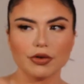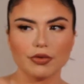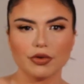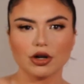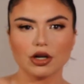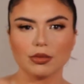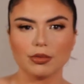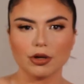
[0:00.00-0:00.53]

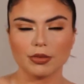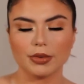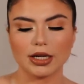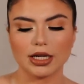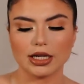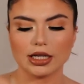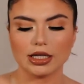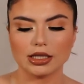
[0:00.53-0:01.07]
affordable, but
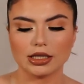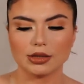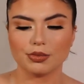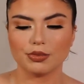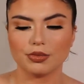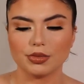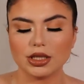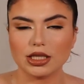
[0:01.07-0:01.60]
it
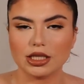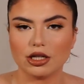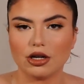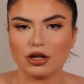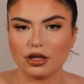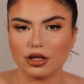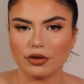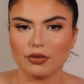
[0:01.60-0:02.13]
is still
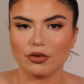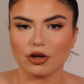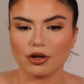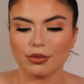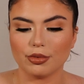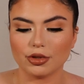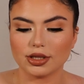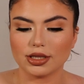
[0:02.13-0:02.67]
on the
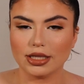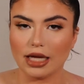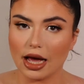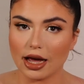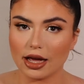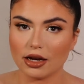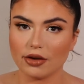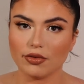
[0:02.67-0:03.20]
affordable
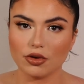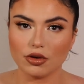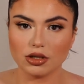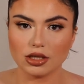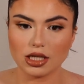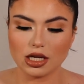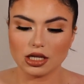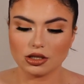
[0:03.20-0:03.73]
side of
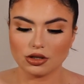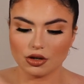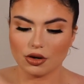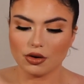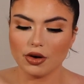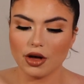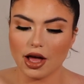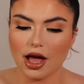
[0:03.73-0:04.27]
Ulta,
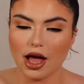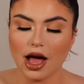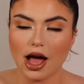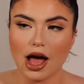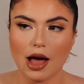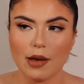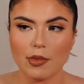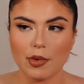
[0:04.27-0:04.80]
so
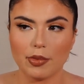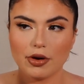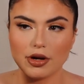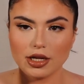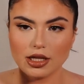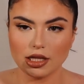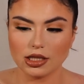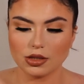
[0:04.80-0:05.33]
I'm
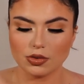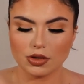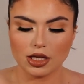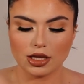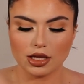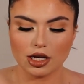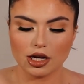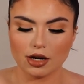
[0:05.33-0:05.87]
putting this one
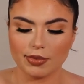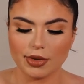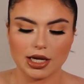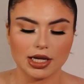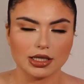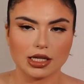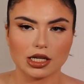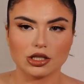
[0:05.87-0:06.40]
in there
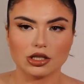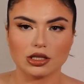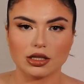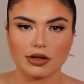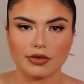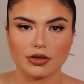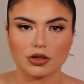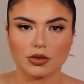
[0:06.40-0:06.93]
because I just
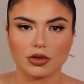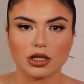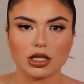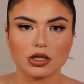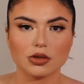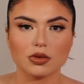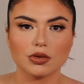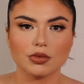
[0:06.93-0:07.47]
love this one.
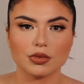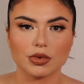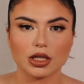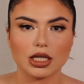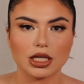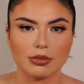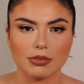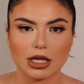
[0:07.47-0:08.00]
This one
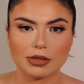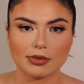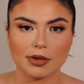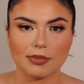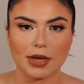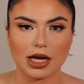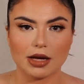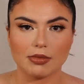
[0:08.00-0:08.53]
really makes my
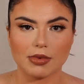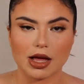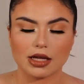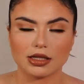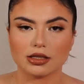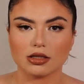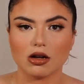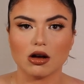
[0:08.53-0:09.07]
makeup
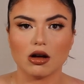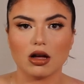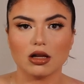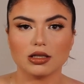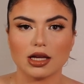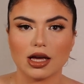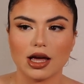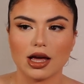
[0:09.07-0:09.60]
last all
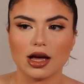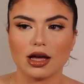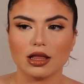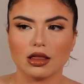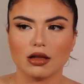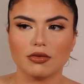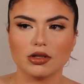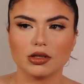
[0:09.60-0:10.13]
day. I
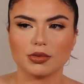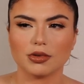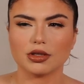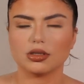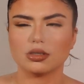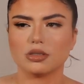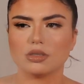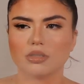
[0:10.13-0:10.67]
love this
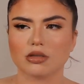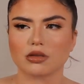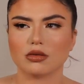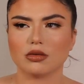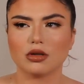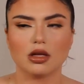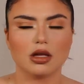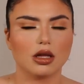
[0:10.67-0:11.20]
spritzer
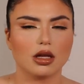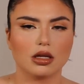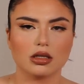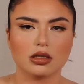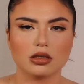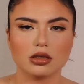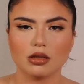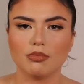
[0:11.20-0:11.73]
too.
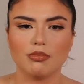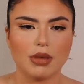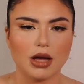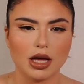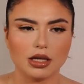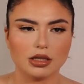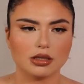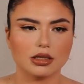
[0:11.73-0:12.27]
Just the
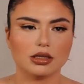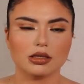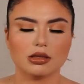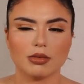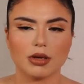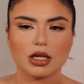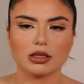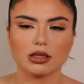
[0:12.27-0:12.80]
best. It's
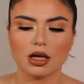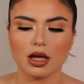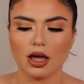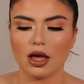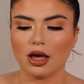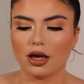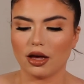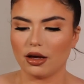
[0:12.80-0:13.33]
the best.
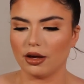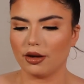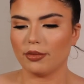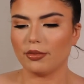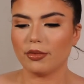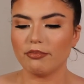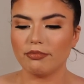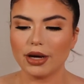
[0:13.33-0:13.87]

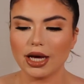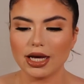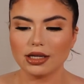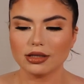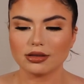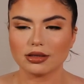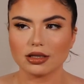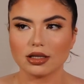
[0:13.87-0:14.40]

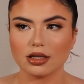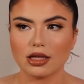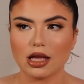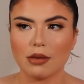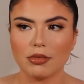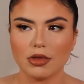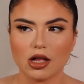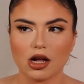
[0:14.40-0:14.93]
But
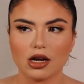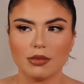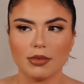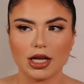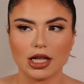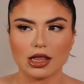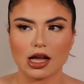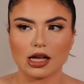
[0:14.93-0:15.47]
that Milani
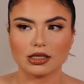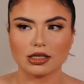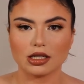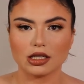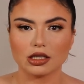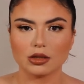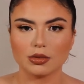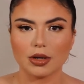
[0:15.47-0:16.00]
Make It Last
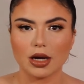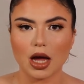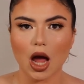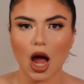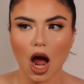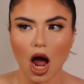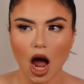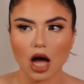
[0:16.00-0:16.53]
setting
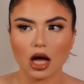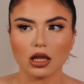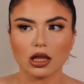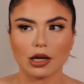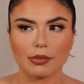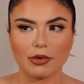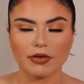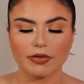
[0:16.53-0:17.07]
spray,
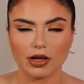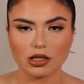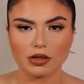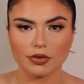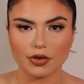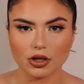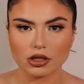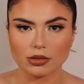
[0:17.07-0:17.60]
like my face
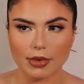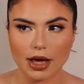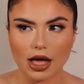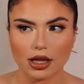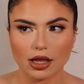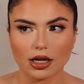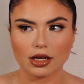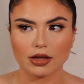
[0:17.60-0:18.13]
feels
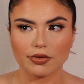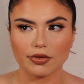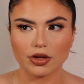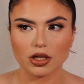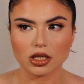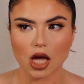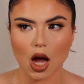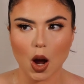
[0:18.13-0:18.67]
matte. it
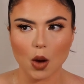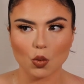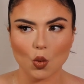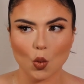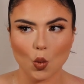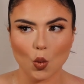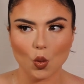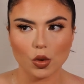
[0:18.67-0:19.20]
feels like,
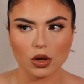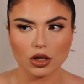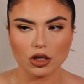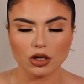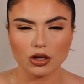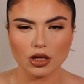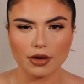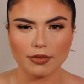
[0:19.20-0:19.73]
you
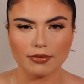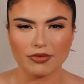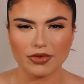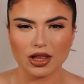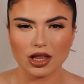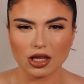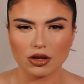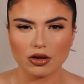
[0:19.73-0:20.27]
know that
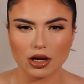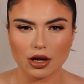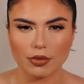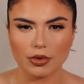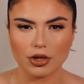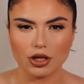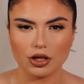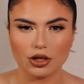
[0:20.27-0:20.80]
feeling you get
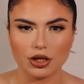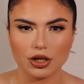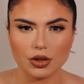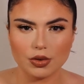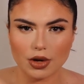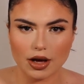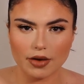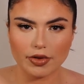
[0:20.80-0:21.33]
when
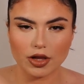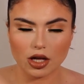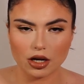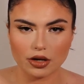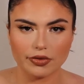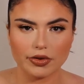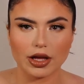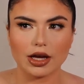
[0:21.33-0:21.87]
you have a
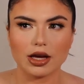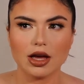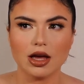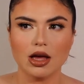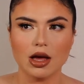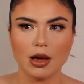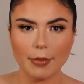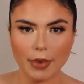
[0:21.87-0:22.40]
lot of like
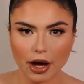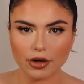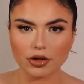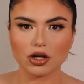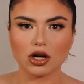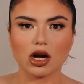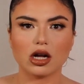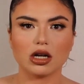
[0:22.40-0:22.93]

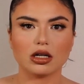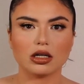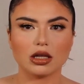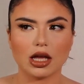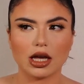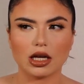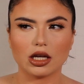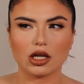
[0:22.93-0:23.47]
powder on and
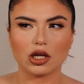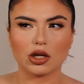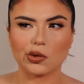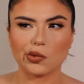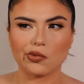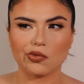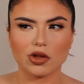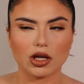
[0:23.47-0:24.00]
like
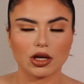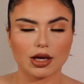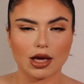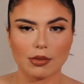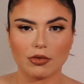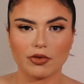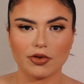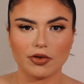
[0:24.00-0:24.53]
you feel like you
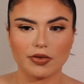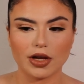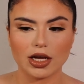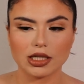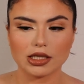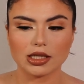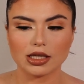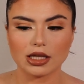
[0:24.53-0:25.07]
can't move your
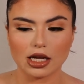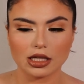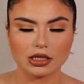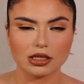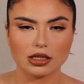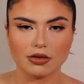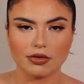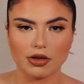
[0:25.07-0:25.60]
face?
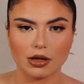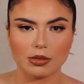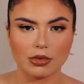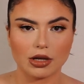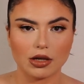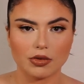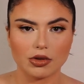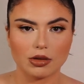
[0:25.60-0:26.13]
That's the feeling I'm
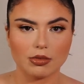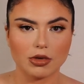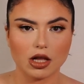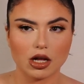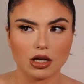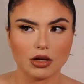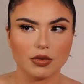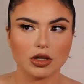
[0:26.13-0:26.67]
getting with the Milani